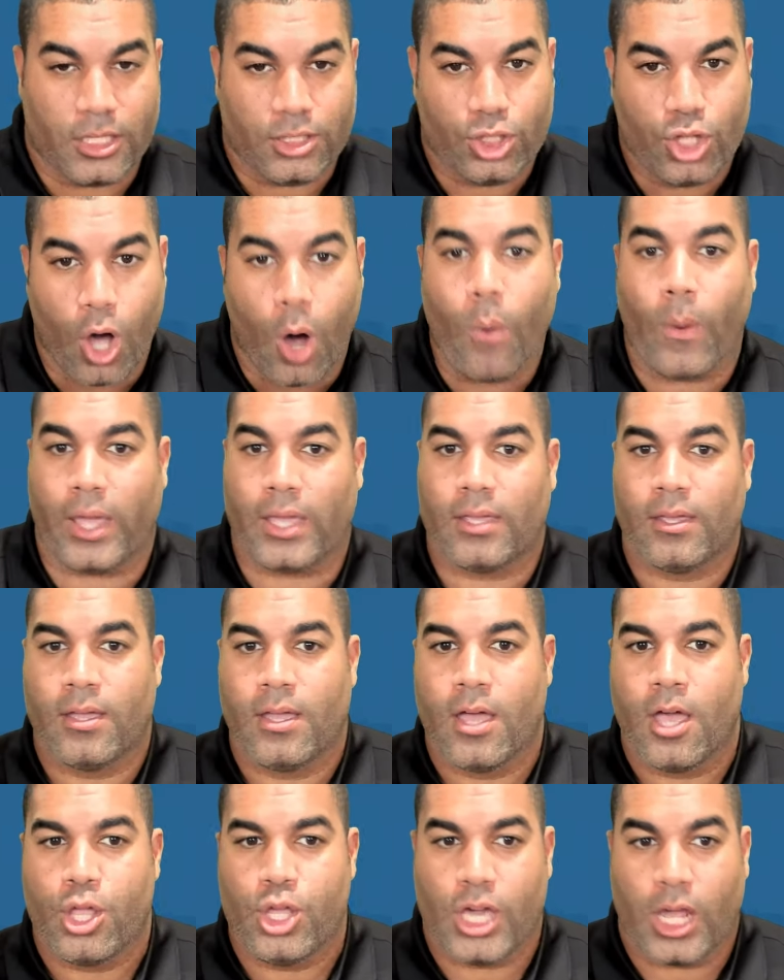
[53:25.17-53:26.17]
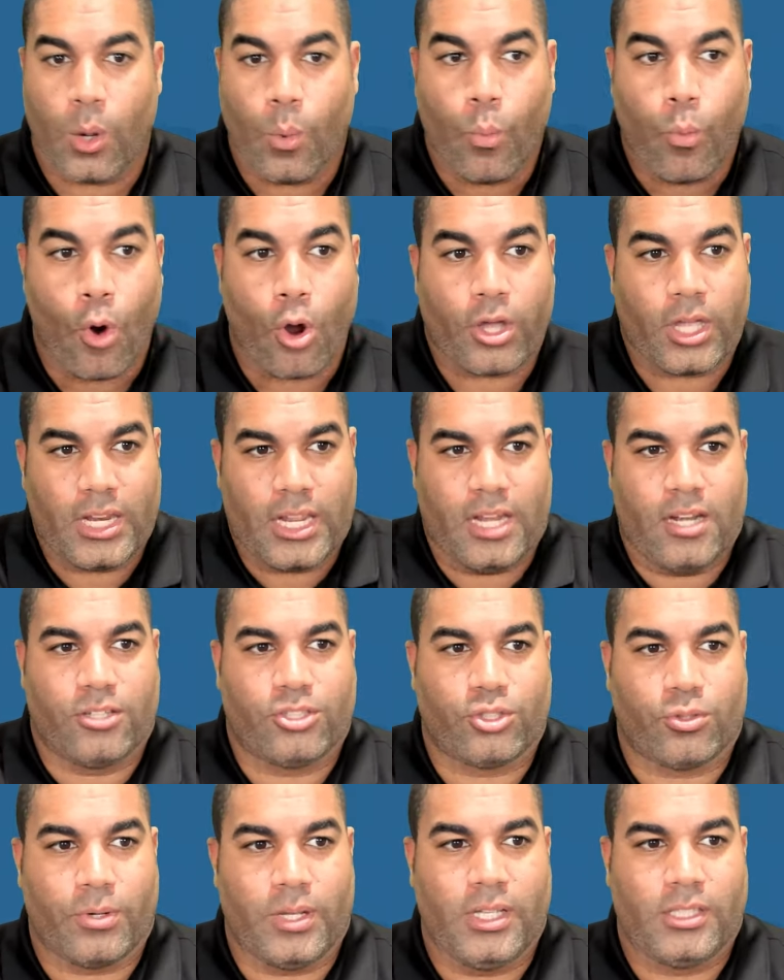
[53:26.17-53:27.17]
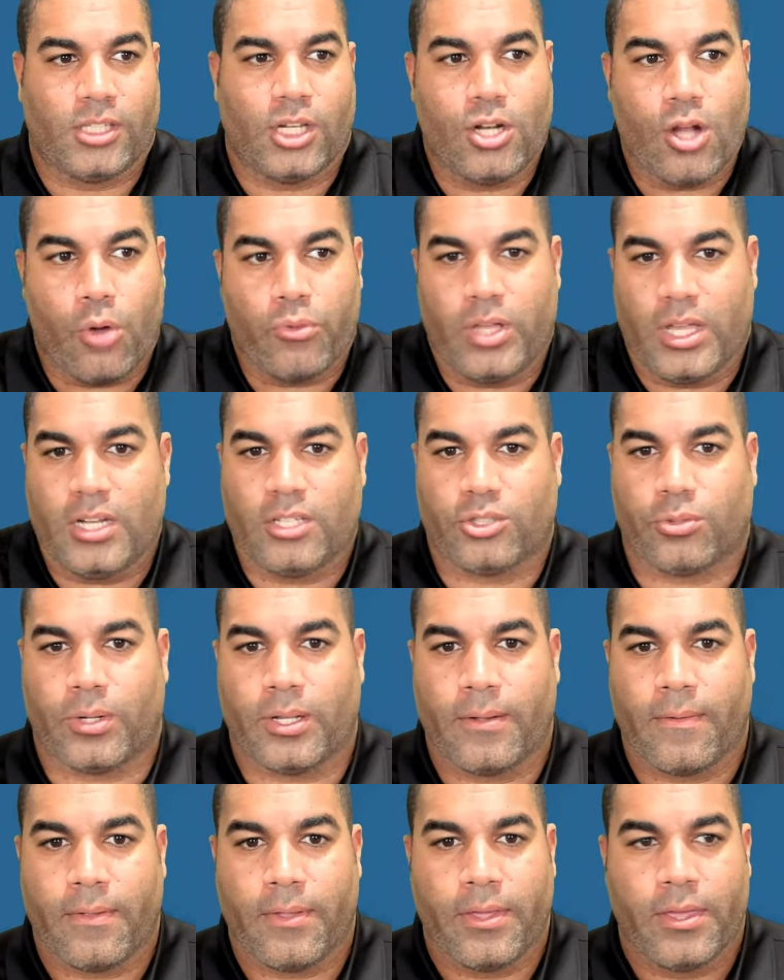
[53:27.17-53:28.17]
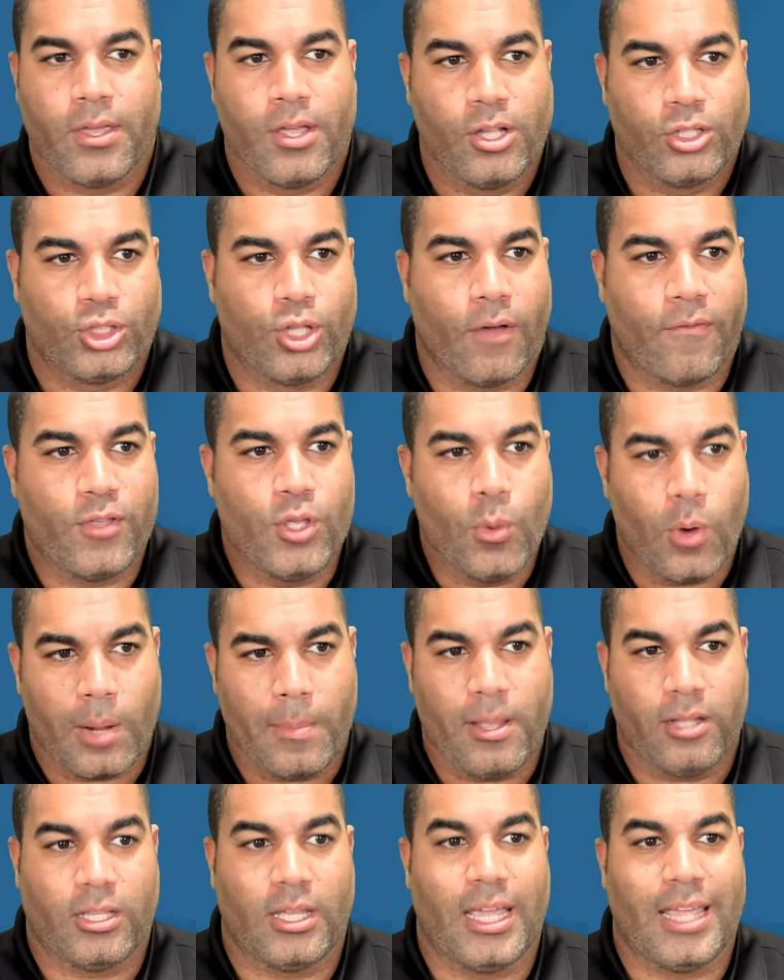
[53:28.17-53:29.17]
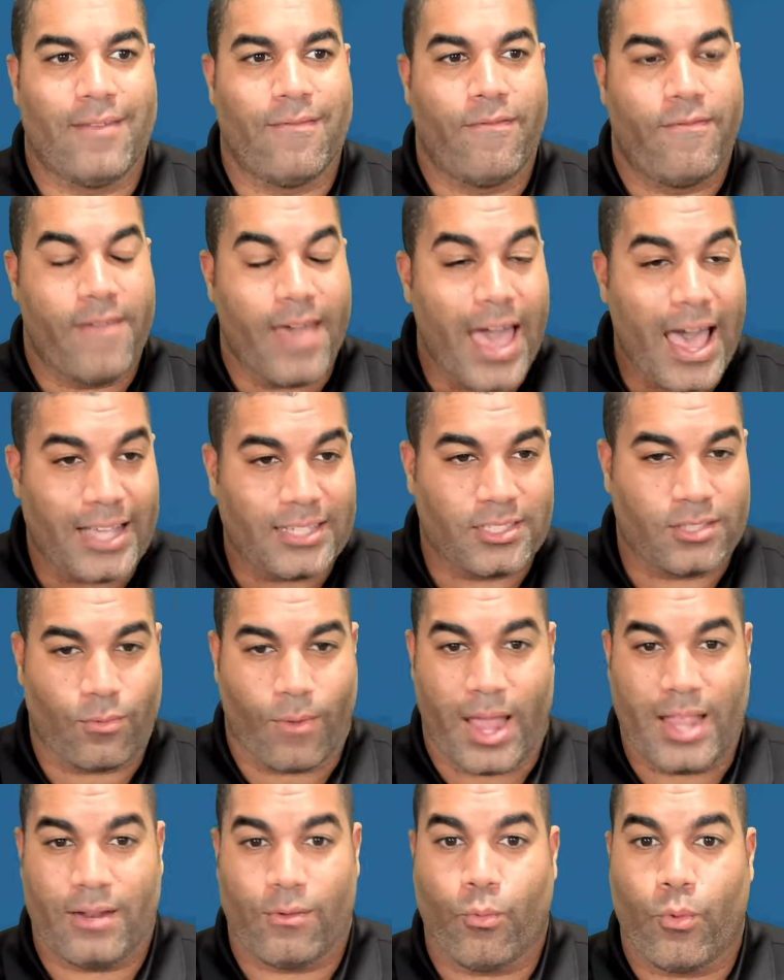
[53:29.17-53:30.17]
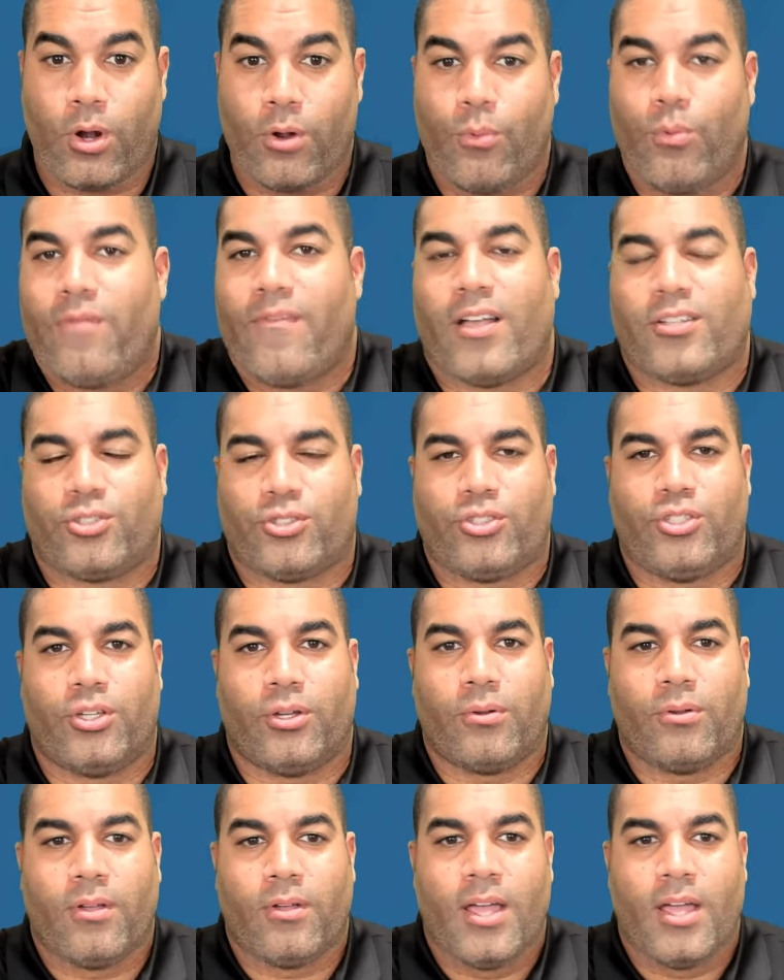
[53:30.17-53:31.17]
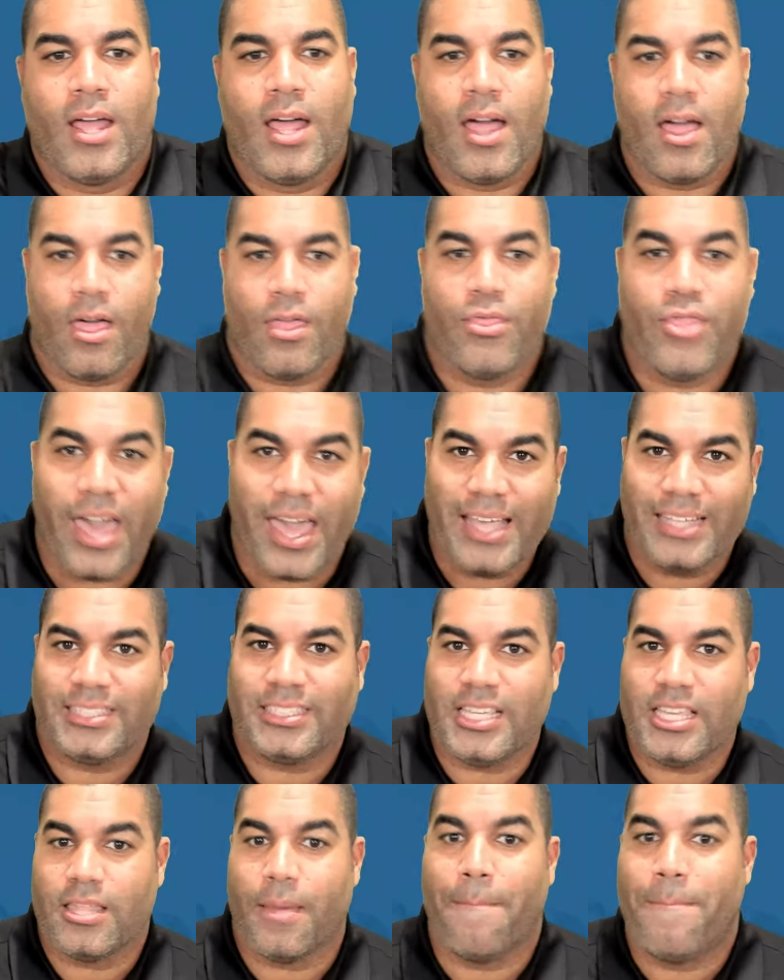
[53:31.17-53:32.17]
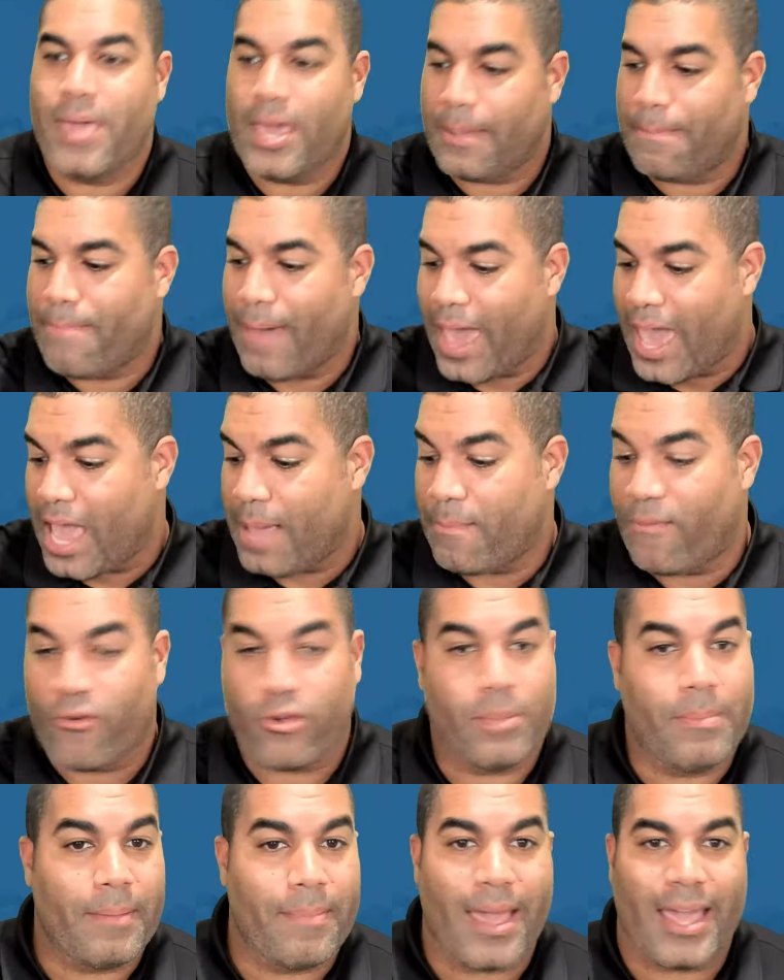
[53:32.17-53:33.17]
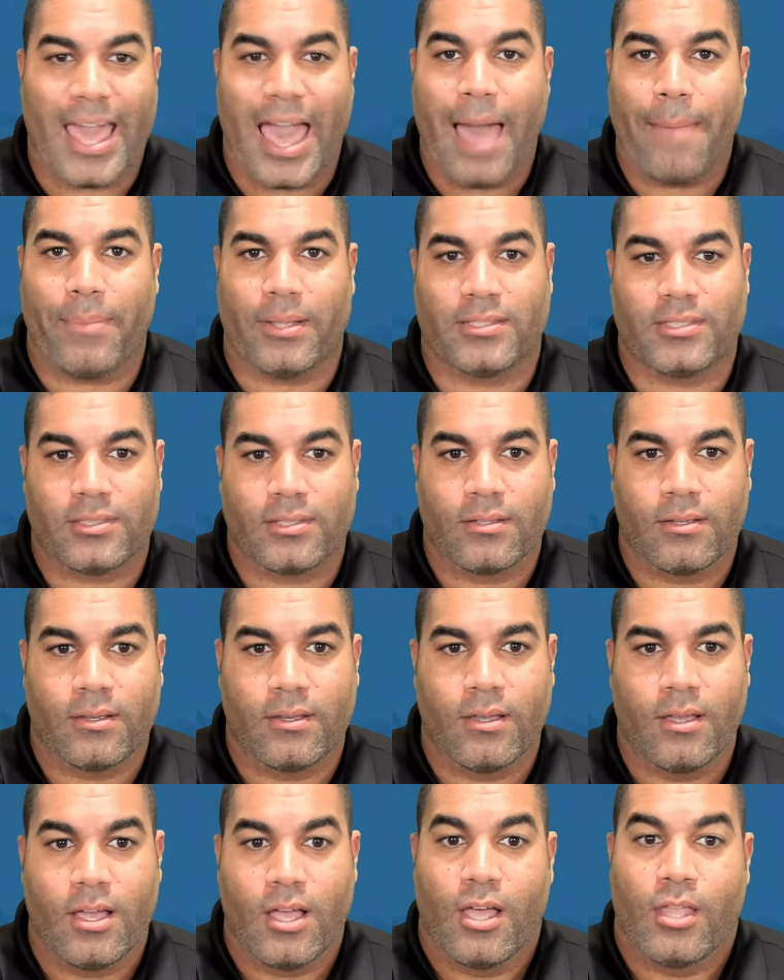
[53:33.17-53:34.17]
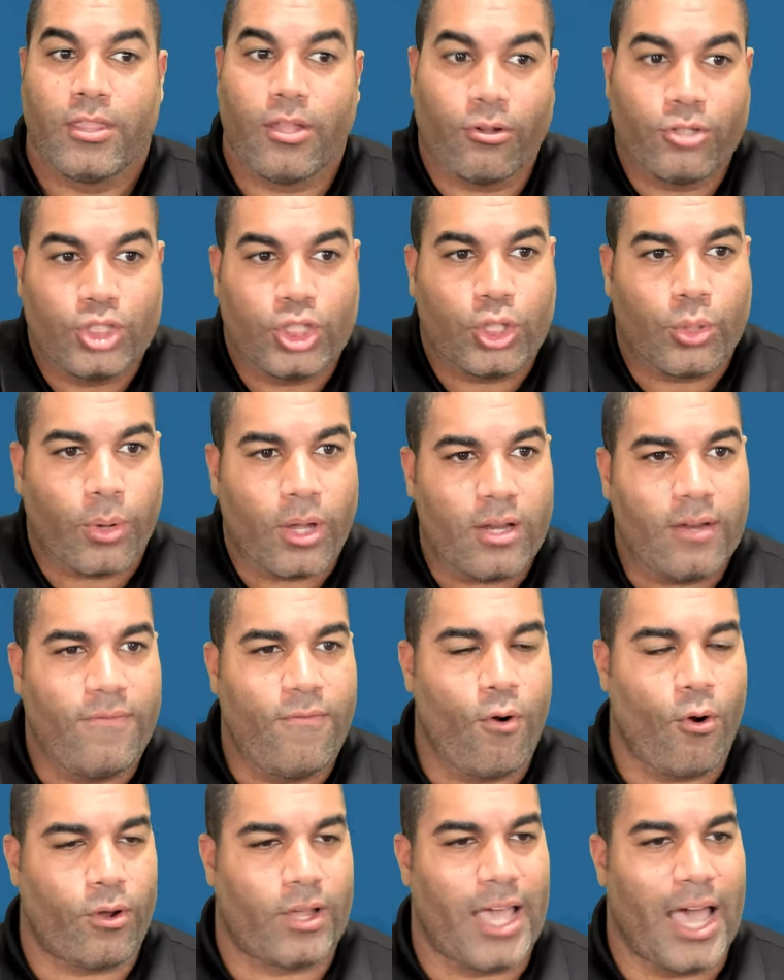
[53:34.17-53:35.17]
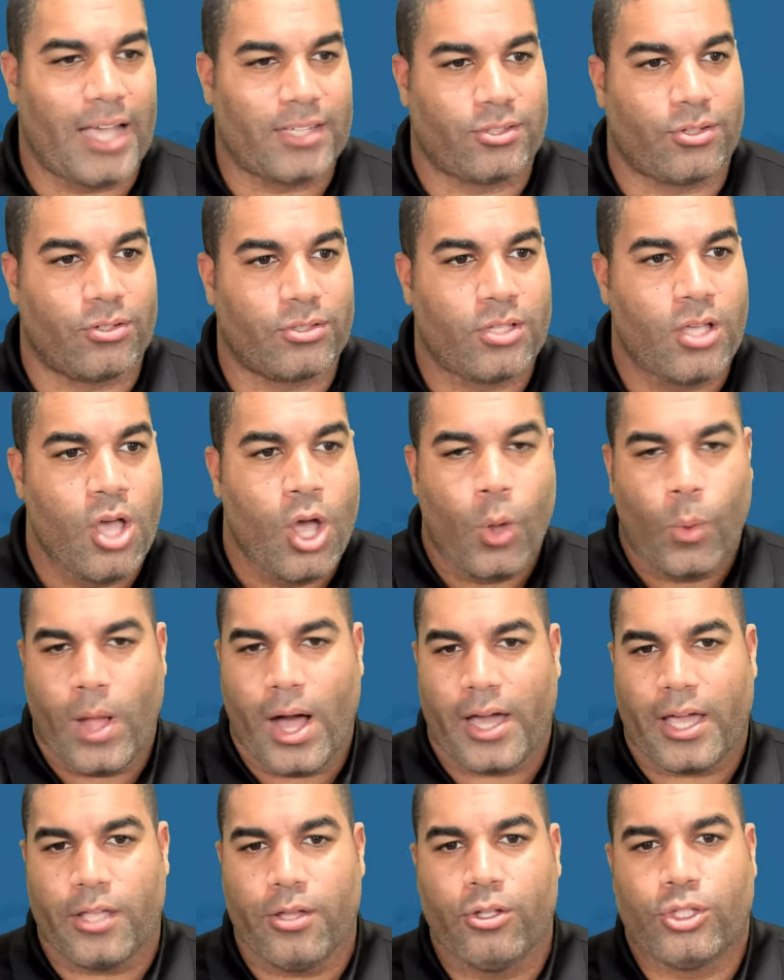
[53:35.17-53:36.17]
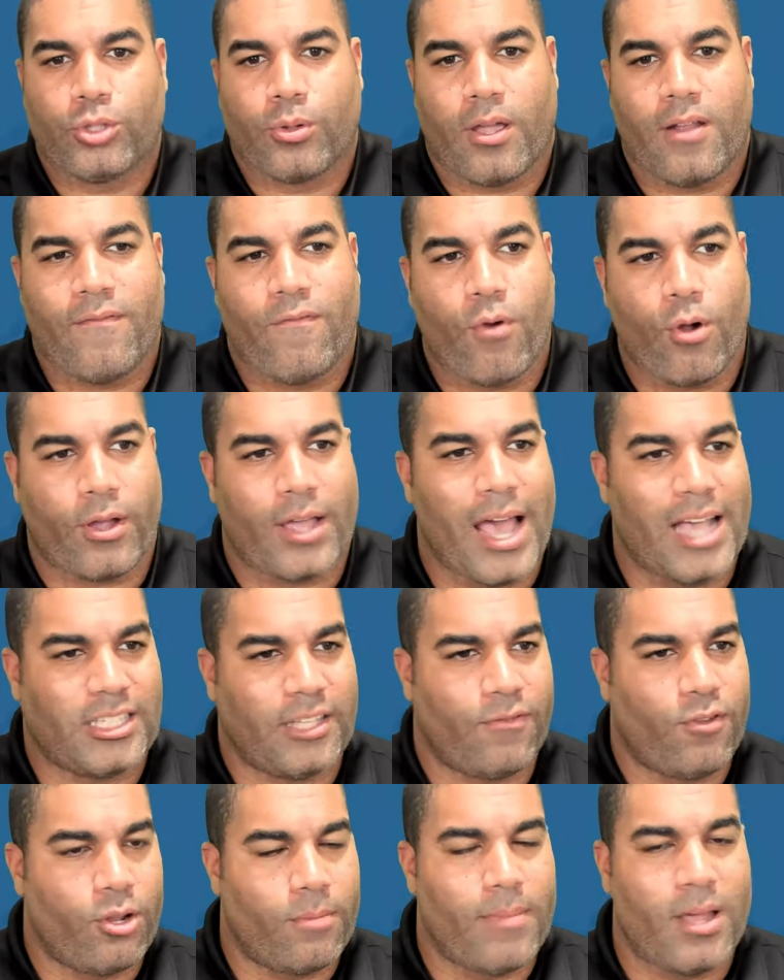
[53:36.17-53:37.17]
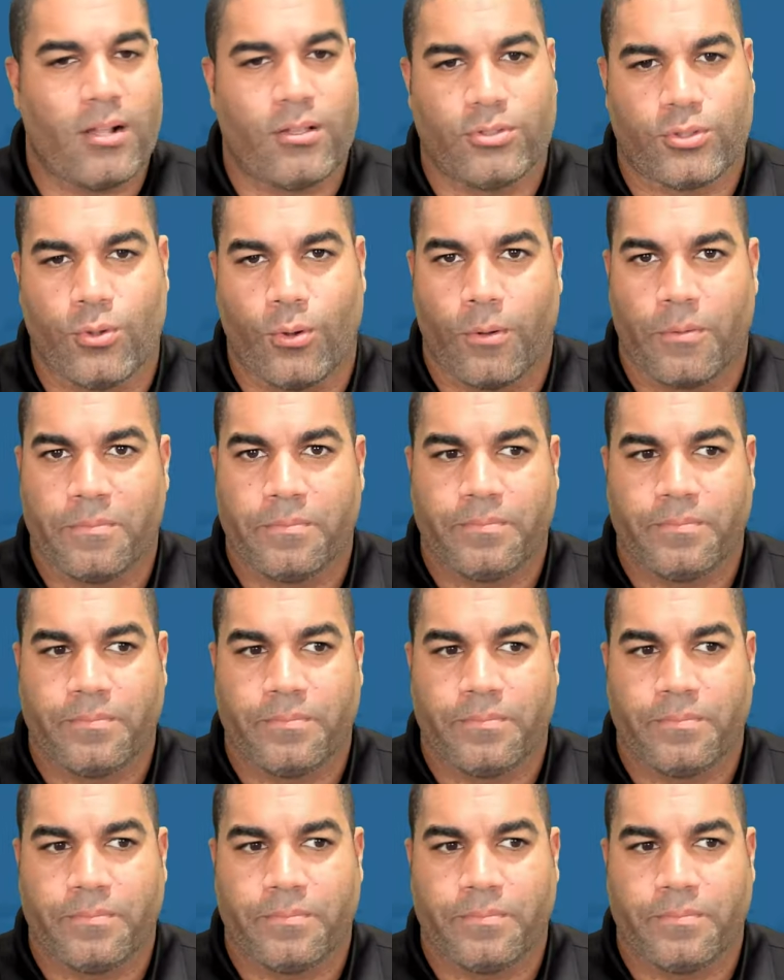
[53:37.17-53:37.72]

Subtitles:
going? You got to work in industry to know the industry. So if you want to be able to invest, right, what do investors do? They see the big bang before the big bang happens. They're trend forecasters. Well, how can you trend forecast if you're in medical school?